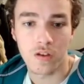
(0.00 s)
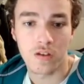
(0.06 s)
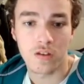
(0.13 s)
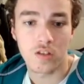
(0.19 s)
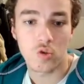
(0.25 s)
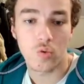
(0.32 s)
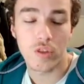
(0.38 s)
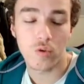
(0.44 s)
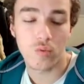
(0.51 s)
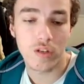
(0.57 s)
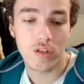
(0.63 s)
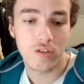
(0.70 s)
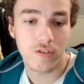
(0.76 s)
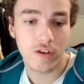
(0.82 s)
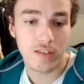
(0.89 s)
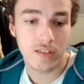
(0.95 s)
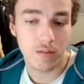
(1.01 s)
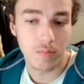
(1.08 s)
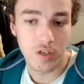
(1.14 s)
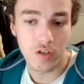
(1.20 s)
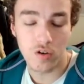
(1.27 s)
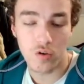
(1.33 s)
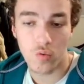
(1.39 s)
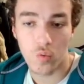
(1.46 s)
So with the queen it's very
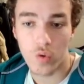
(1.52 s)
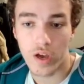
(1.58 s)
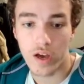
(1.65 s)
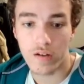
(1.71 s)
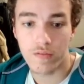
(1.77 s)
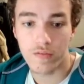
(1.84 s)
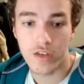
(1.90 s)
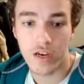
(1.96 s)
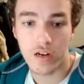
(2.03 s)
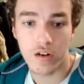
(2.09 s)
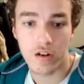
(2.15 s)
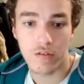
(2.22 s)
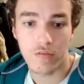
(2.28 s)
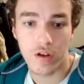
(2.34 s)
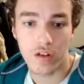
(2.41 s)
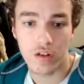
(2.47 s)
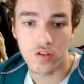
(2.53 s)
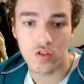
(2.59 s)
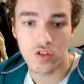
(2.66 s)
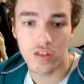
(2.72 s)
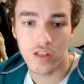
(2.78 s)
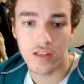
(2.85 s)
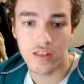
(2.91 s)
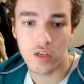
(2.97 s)
similar. We have the added
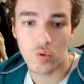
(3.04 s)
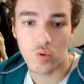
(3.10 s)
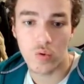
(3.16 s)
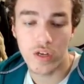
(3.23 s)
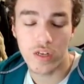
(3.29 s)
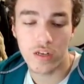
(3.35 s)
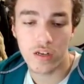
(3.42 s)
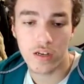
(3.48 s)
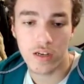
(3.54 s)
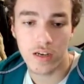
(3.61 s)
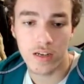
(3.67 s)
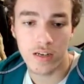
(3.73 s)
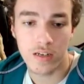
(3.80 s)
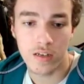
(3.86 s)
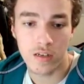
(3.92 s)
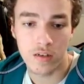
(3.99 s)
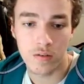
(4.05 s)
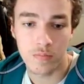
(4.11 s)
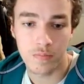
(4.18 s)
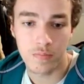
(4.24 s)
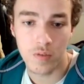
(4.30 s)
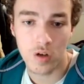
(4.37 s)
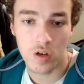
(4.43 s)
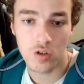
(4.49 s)
advantage that the queen
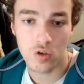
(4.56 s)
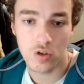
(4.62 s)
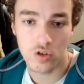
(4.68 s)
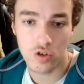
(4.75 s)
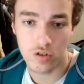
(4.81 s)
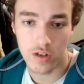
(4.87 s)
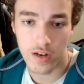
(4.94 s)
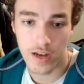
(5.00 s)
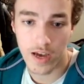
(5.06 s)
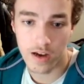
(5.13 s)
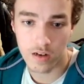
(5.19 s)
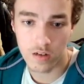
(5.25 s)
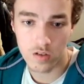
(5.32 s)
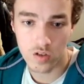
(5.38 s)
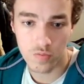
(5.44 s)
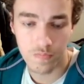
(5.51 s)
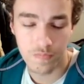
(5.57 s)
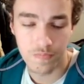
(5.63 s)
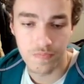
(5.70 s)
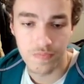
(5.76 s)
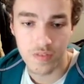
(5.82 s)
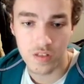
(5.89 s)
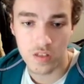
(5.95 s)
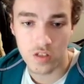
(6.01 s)
can also control the diagonals.
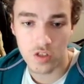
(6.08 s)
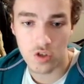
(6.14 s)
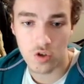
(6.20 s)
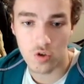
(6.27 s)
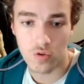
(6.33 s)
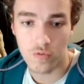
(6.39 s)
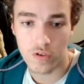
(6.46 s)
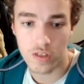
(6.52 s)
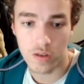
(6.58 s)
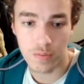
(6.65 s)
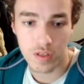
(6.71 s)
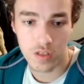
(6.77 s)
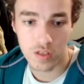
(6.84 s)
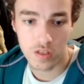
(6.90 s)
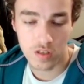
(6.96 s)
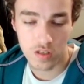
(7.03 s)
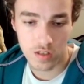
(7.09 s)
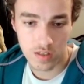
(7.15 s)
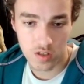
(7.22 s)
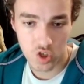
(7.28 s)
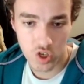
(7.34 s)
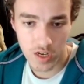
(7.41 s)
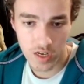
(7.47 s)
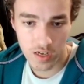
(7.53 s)
So for example, this is a
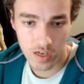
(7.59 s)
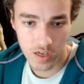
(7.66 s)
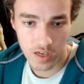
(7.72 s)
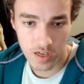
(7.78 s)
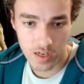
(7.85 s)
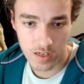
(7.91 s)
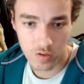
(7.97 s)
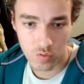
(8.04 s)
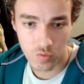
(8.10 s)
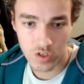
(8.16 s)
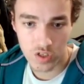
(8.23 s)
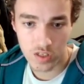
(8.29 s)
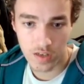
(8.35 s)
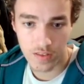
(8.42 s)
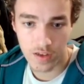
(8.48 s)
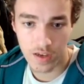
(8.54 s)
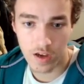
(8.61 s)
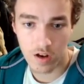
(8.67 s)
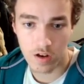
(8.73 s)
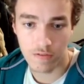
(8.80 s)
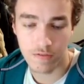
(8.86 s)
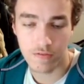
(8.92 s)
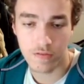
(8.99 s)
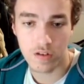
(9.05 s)
check, and we just get the king
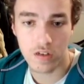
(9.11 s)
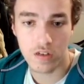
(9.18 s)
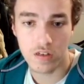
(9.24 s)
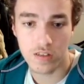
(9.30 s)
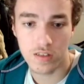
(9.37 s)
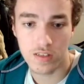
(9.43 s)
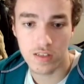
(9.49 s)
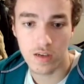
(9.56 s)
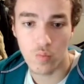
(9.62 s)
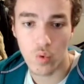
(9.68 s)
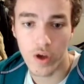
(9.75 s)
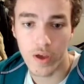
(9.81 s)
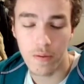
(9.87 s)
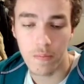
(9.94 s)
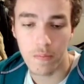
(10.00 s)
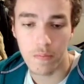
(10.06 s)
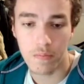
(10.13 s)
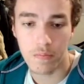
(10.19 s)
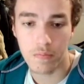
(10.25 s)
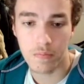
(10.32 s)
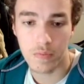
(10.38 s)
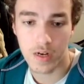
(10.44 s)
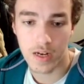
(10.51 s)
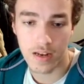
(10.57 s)
off the same way,
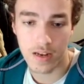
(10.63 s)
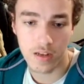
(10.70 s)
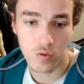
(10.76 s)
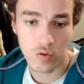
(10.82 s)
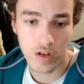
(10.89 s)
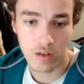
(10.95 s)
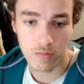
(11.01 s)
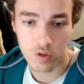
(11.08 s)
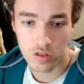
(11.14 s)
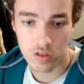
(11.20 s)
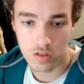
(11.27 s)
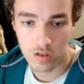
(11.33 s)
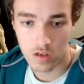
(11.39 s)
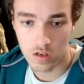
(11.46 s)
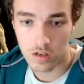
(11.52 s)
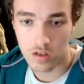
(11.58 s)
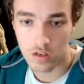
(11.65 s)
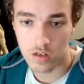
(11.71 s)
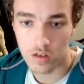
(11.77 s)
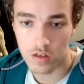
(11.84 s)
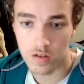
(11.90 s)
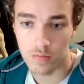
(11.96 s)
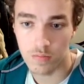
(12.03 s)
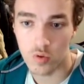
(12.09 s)
but again the queen helps
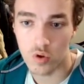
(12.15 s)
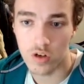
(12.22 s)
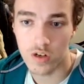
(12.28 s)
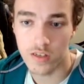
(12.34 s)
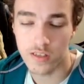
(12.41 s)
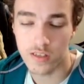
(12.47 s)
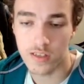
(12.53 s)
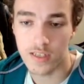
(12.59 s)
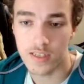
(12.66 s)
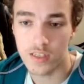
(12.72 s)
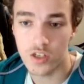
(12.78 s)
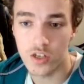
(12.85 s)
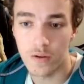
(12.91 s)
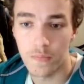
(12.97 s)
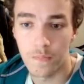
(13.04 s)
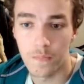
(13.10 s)
more, it's easier.